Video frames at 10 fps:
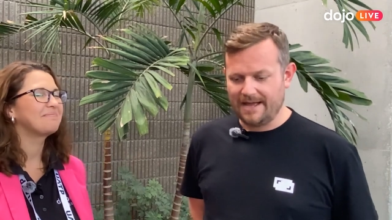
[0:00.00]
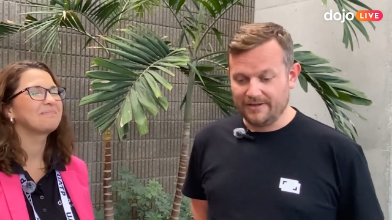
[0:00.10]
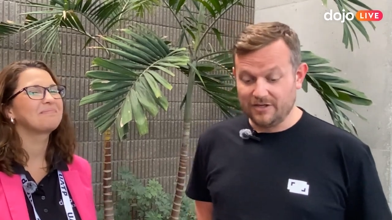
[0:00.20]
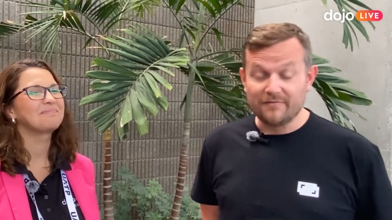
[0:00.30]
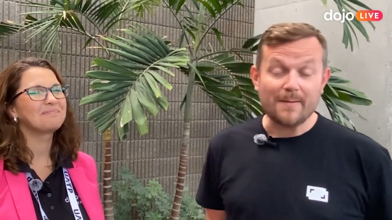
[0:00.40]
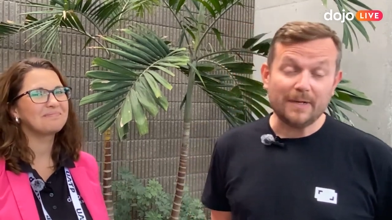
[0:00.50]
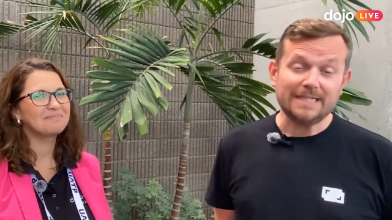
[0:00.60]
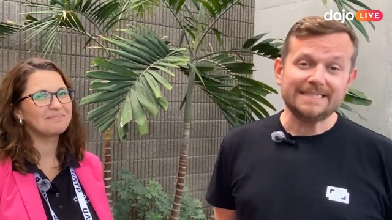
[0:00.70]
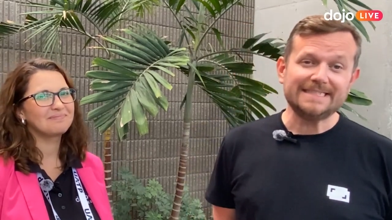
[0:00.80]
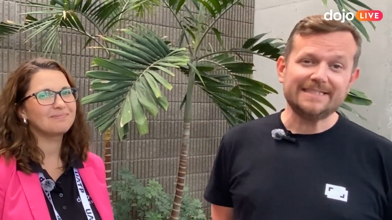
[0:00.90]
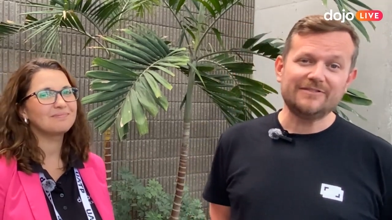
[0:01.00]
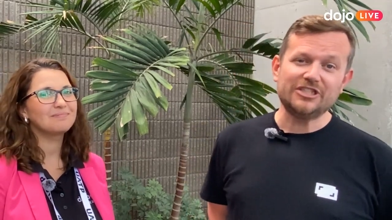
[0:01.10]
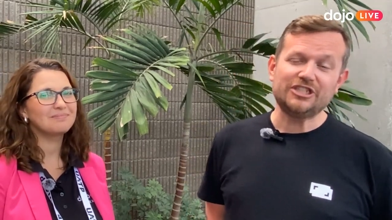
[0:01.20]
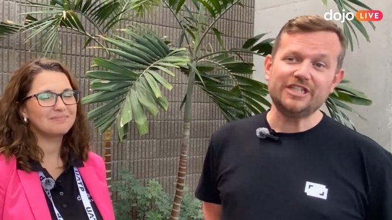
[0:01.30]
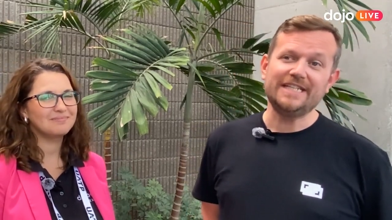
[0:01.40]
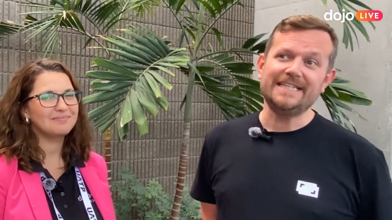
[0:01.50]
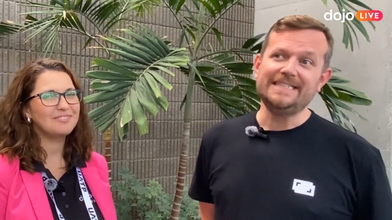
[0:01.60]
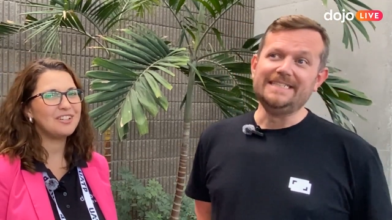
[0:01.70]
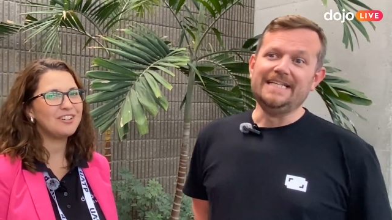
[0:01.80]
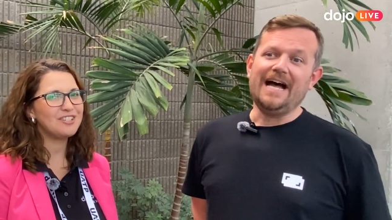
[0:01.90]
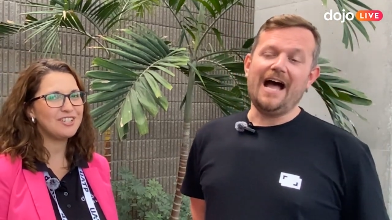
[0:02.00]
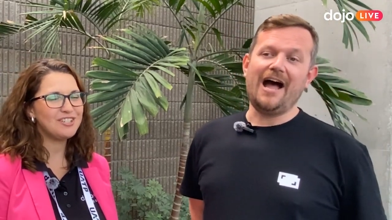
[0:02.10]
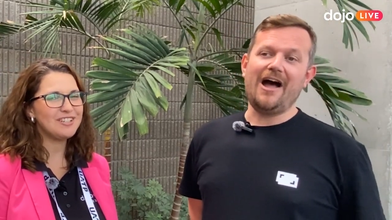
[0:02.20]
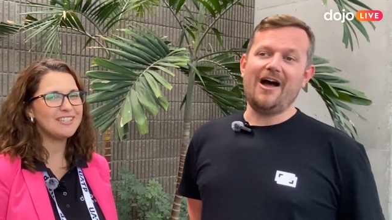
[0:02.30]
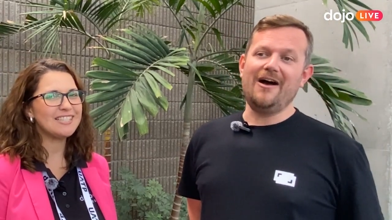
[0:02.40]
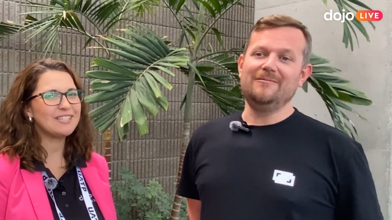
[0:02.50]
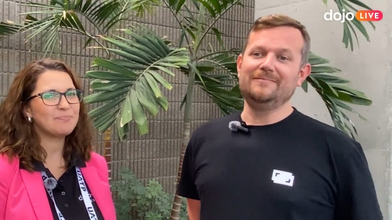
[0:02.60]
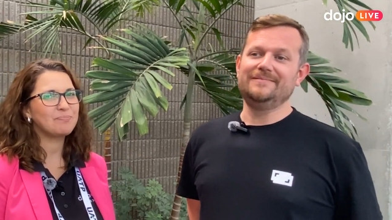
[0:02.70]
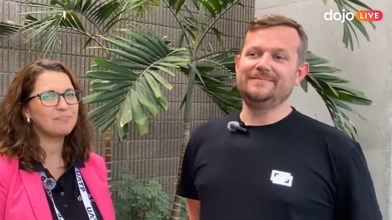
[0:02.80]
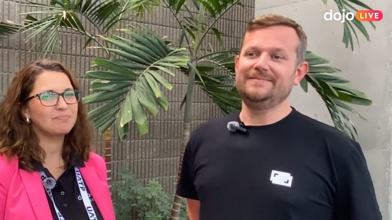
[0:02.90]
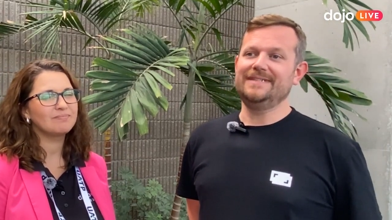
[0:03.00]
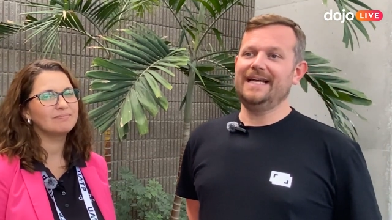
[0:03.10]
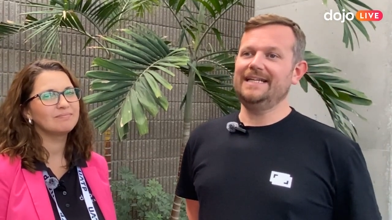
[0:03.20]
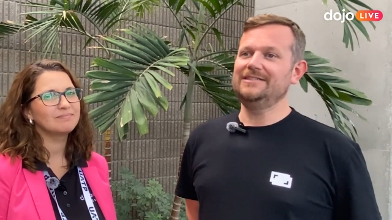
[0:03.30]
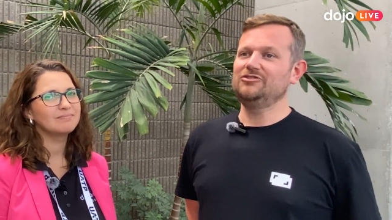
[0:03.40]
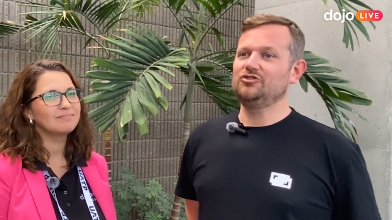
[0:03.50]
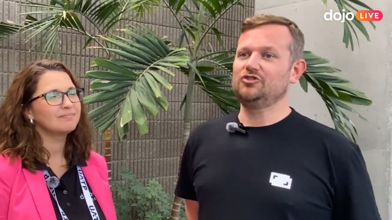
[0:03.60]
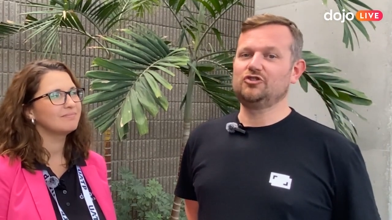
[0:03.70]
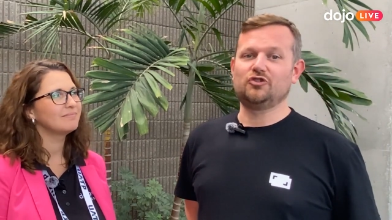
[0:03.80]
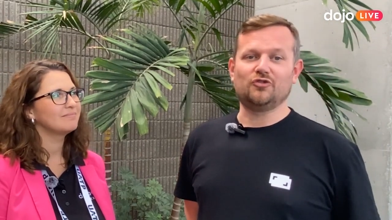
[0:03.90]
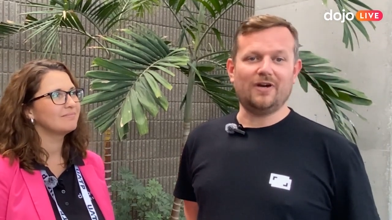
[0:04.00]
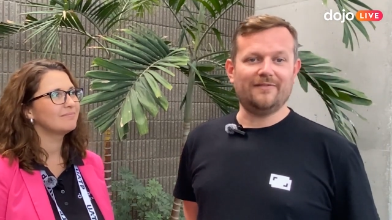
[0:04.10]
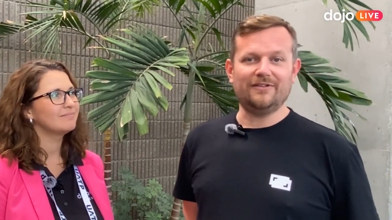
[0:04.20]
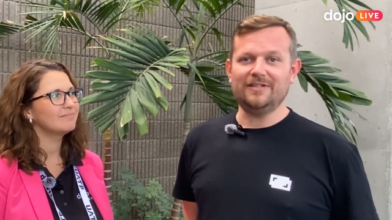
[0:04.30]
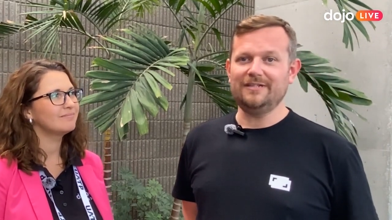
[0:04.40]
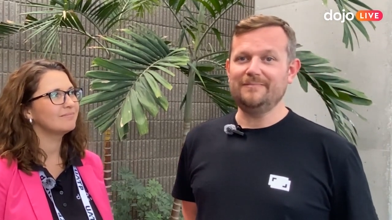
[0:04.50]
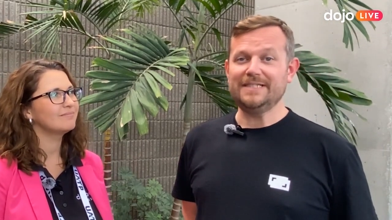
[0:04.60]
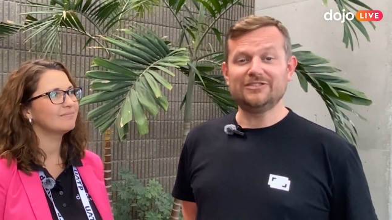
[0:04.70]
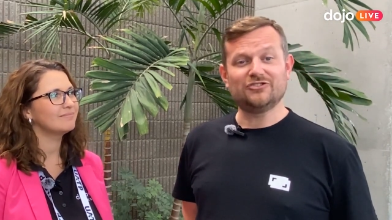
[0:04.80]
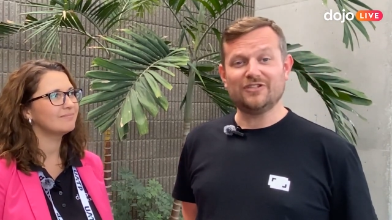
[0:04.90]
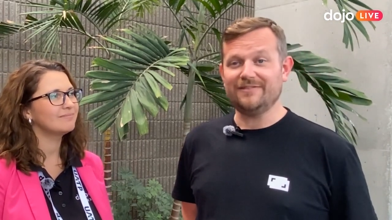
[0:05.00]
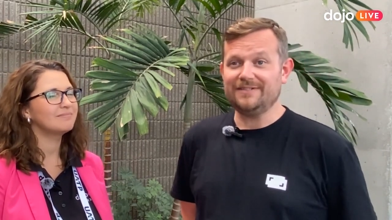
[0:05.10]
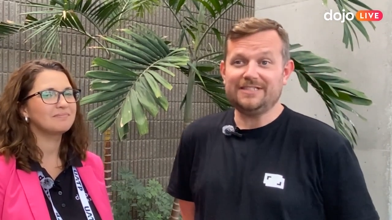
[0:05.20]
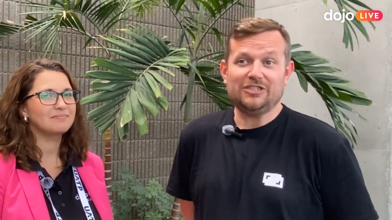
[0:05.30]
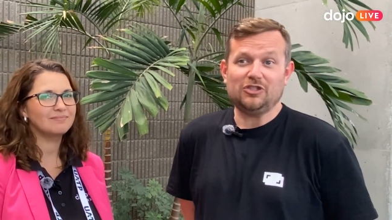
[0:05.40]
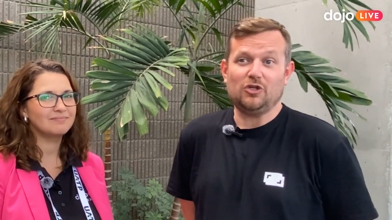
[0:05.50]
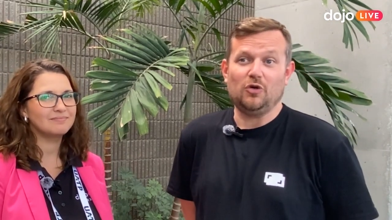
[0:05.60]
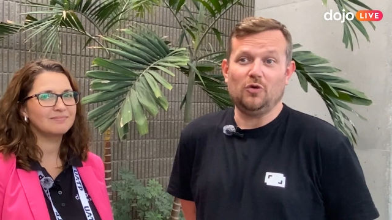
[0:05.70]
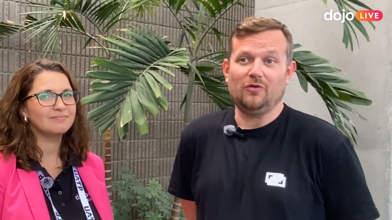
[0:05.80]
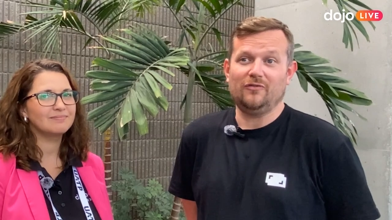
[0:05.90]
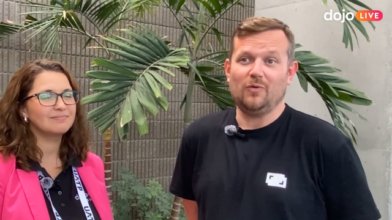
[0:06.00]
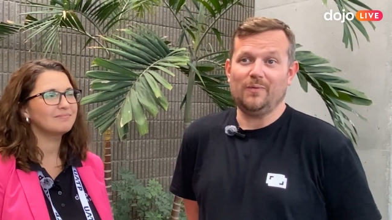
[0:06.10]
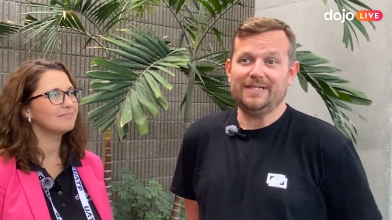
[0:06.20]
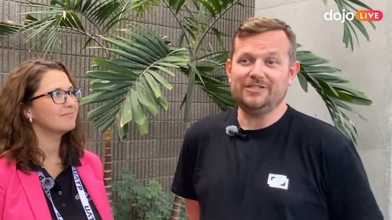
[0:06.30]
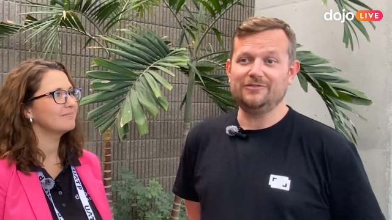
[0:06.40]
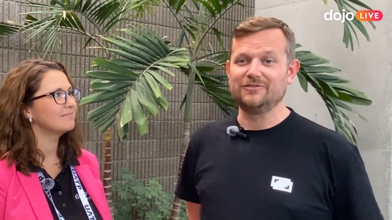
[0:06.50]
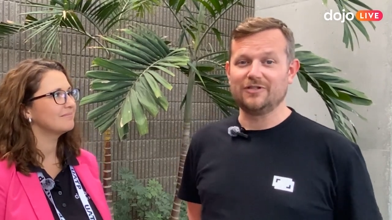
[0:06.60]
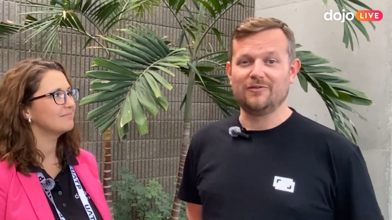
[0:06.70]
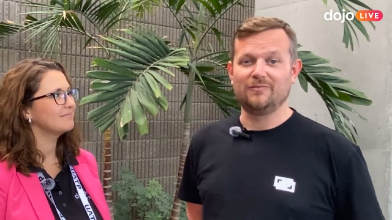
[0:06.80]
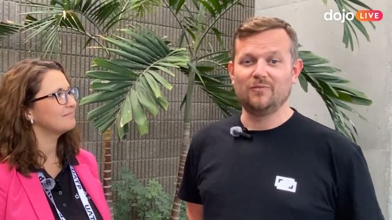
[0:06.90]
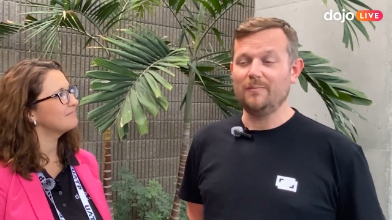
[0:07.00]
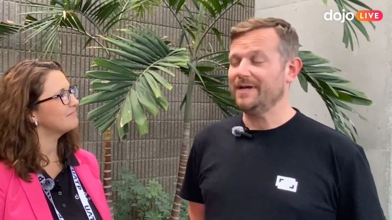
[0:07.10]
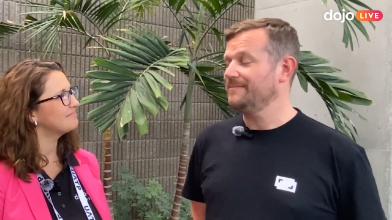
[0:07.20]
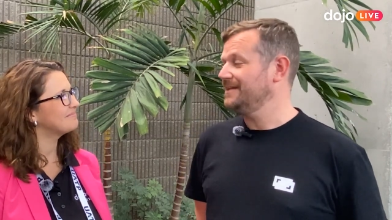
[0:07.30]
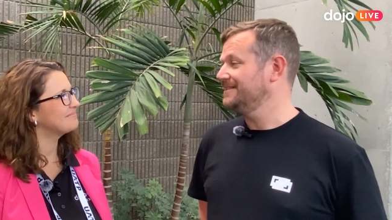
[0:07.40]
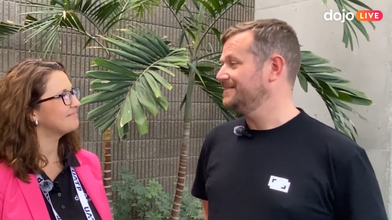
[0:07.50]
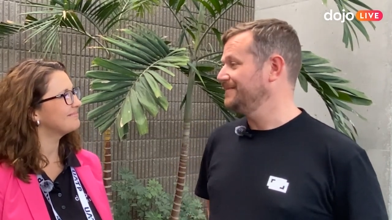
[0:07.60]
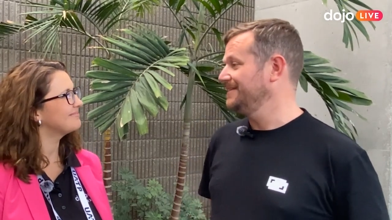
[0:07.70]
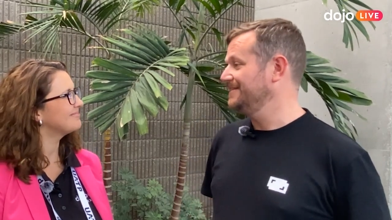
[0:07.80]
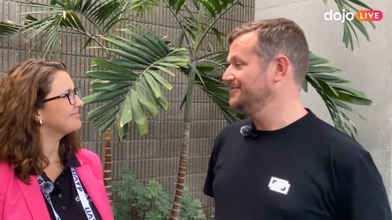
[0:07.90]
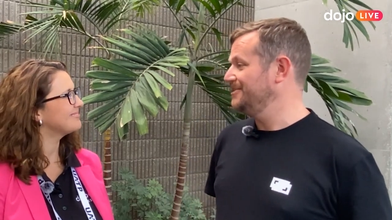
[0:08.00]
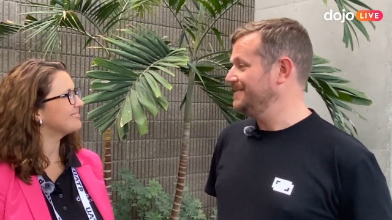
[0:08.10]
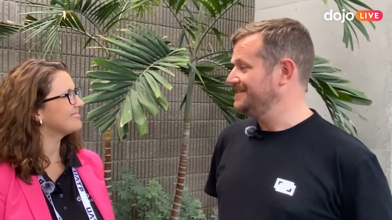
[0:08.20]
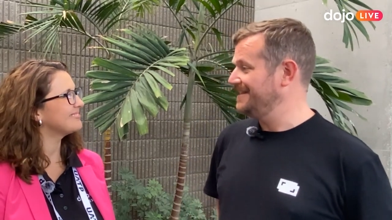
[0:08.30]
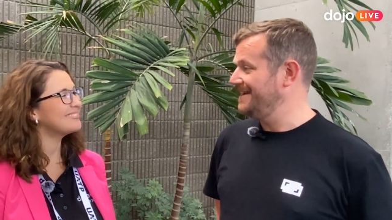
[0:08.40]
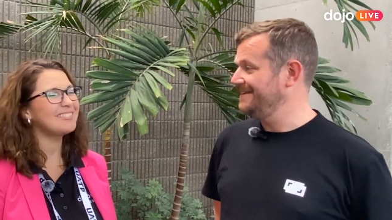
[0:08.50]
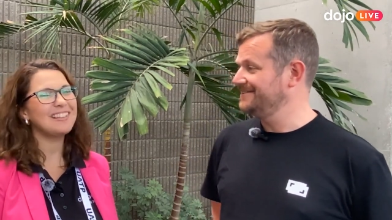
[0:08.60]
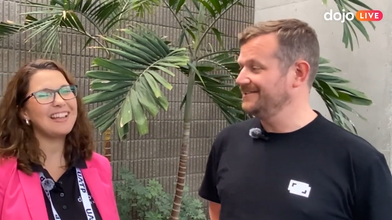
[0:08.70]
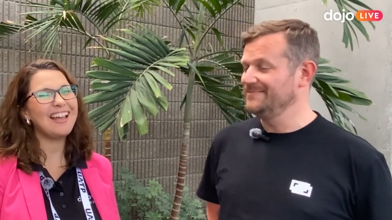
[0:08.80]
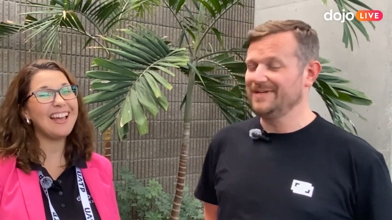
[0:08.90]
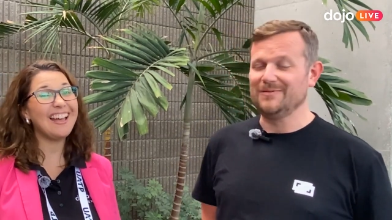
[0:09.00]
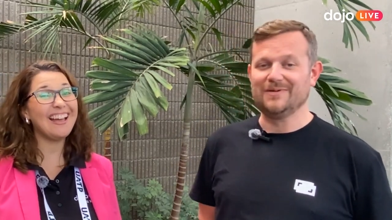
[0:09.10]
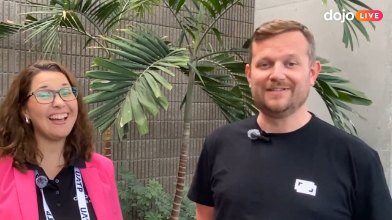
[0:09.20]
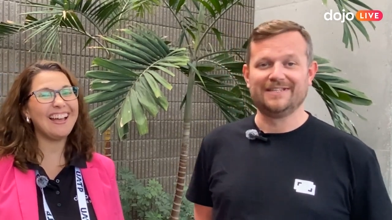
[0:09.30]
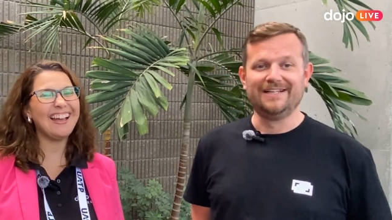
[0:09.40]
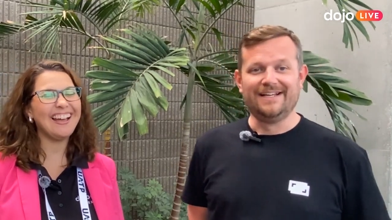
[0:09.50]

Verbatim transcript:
Speaker 1: uh, November of this year. Um, and travel and business travel is at the core of what we do. So, what better place to be than GBTA to meet with